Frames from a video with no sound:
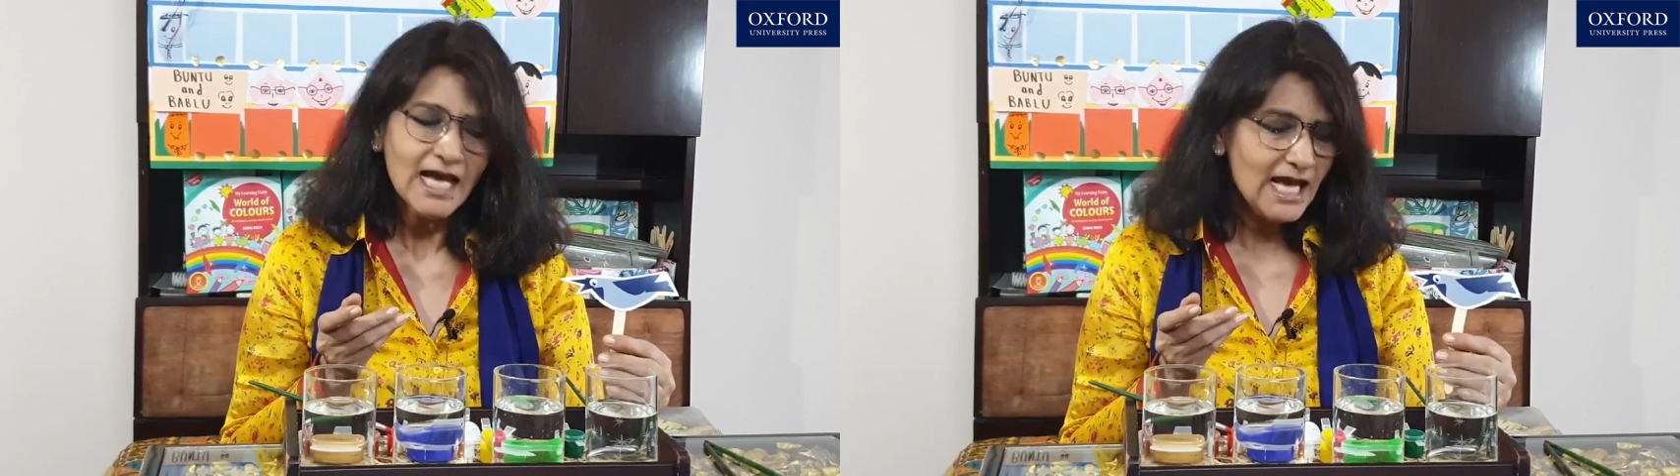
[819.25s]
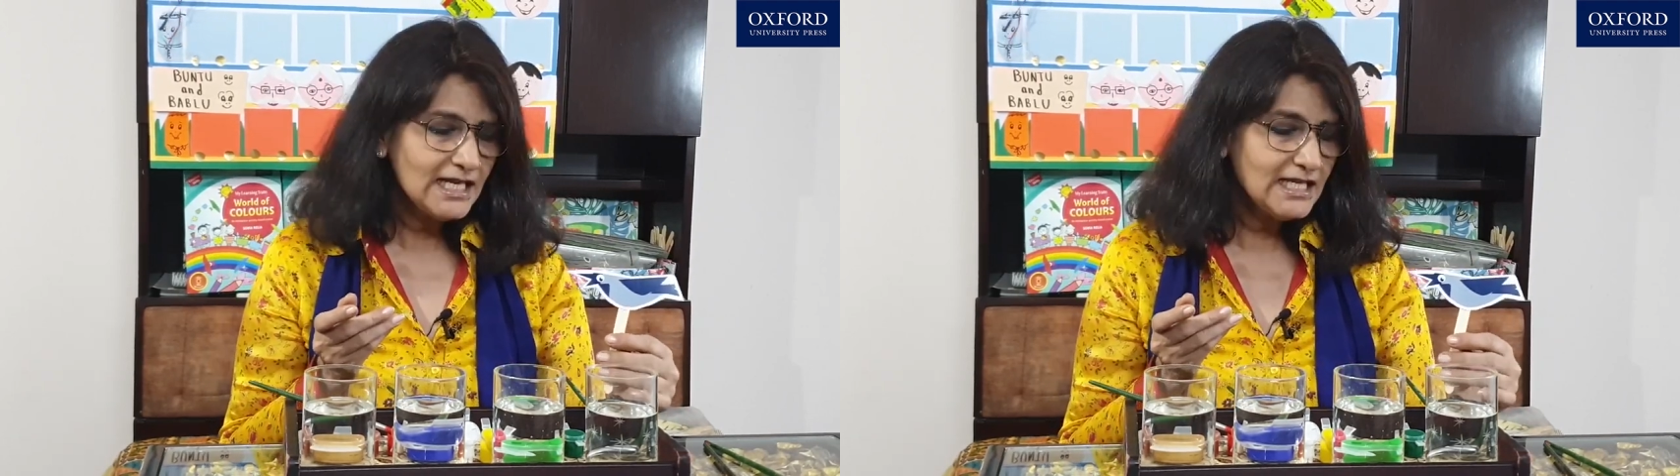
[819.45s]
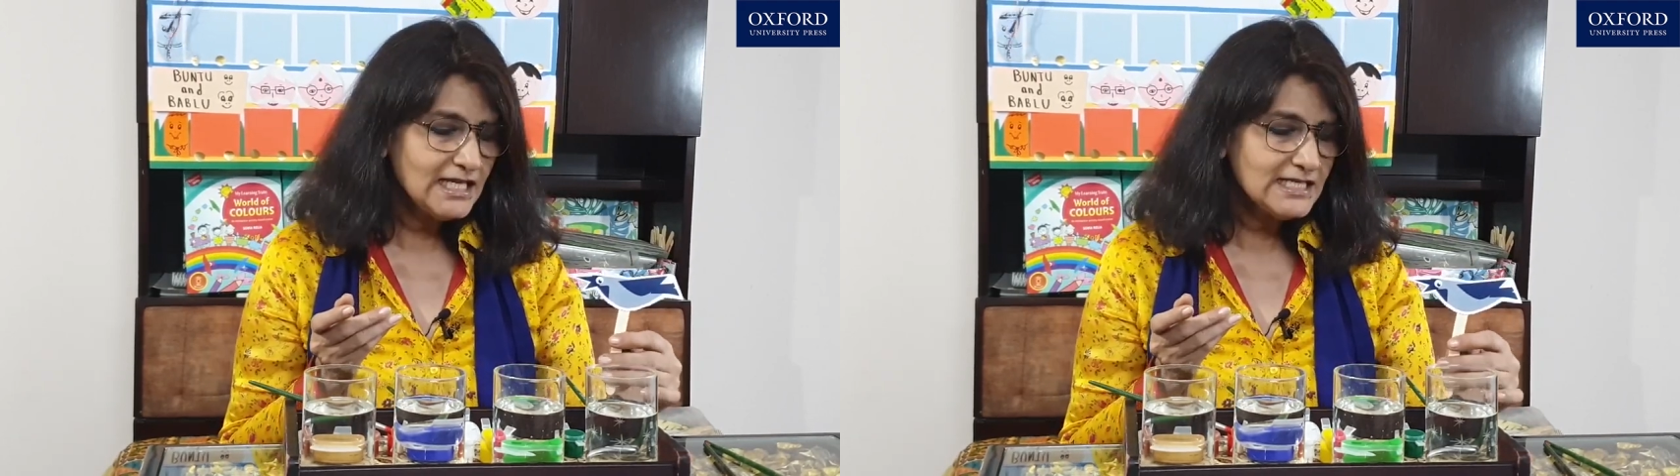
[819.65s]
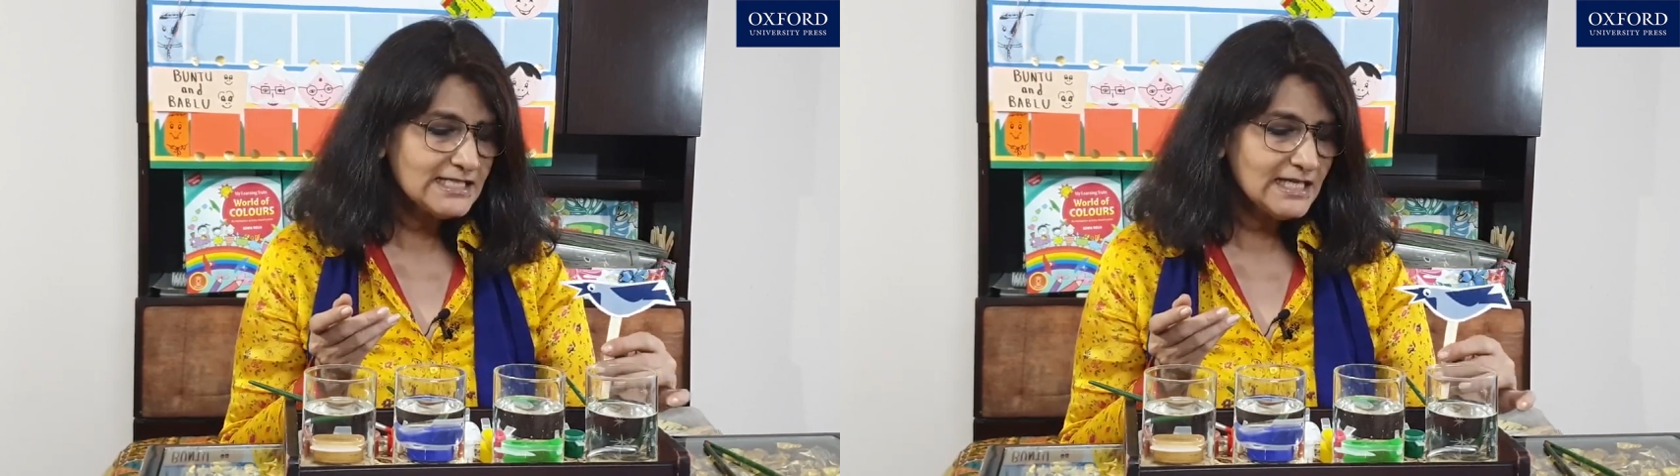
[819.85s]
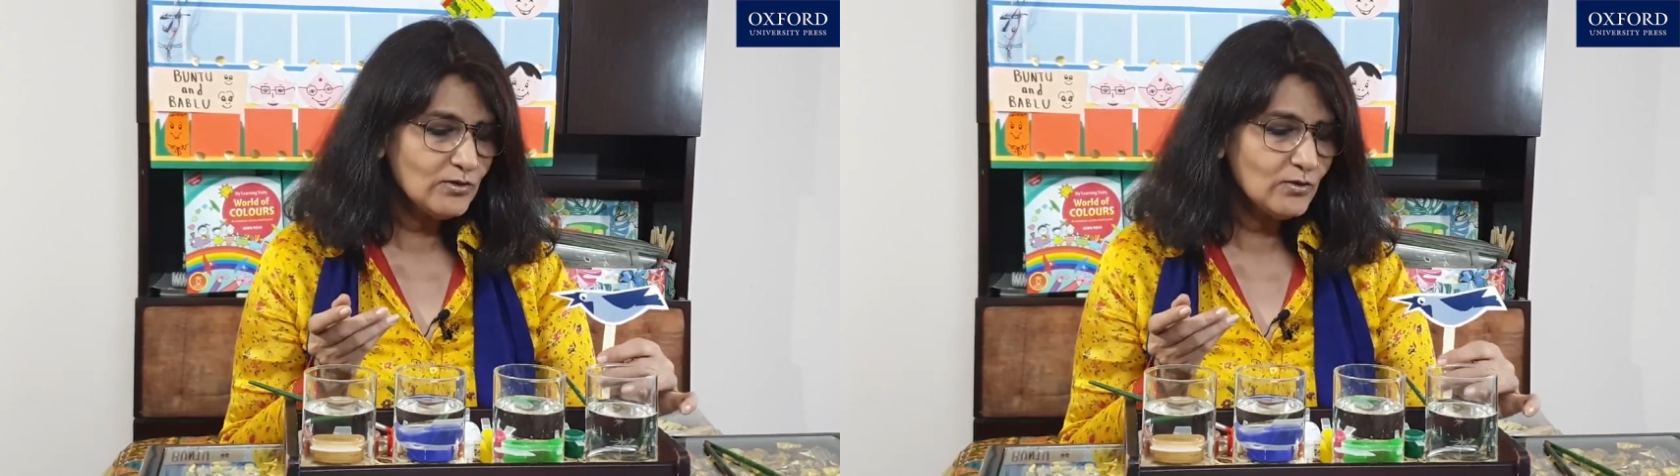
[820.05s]
and he
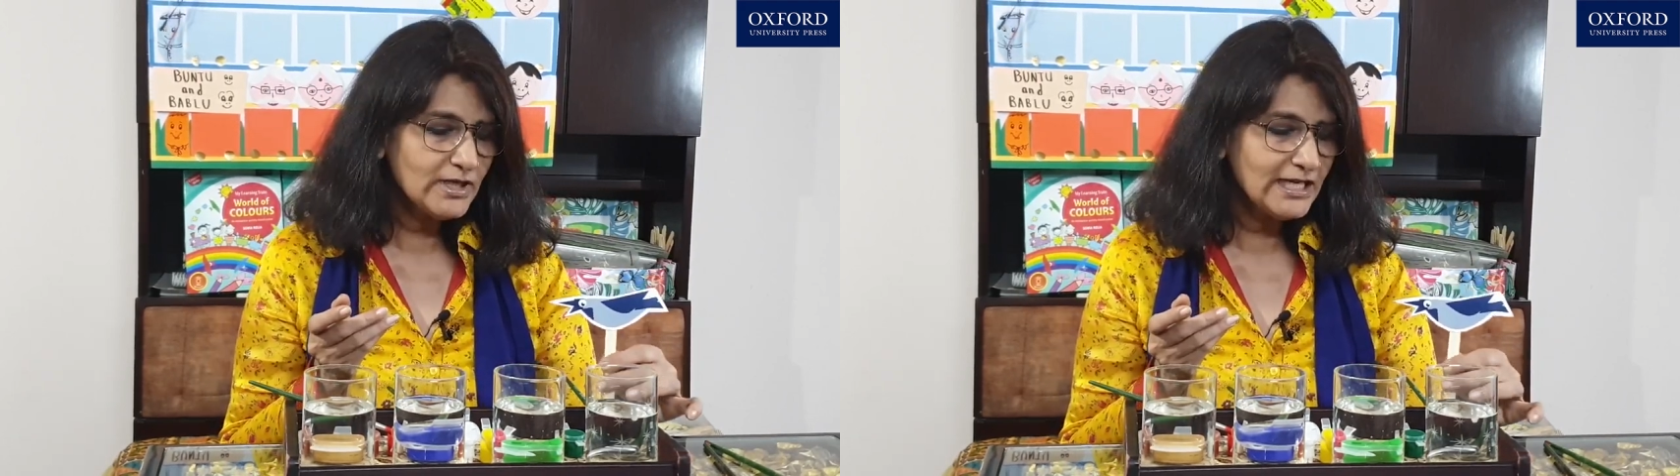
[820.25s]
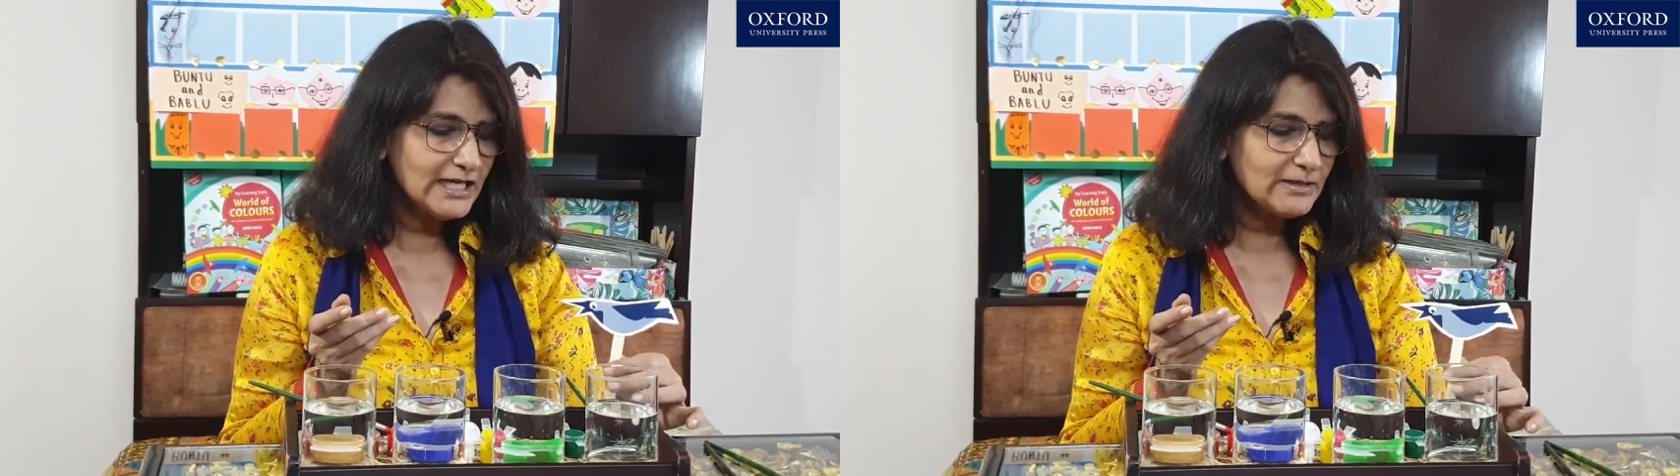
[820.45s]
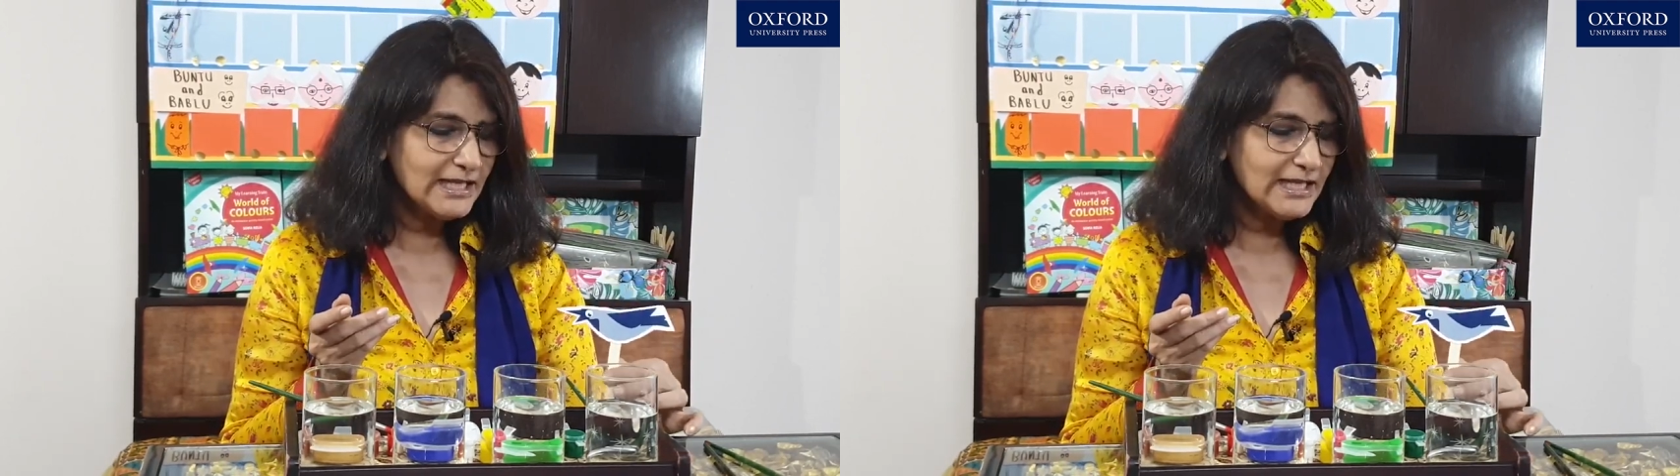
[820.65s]
said, okay,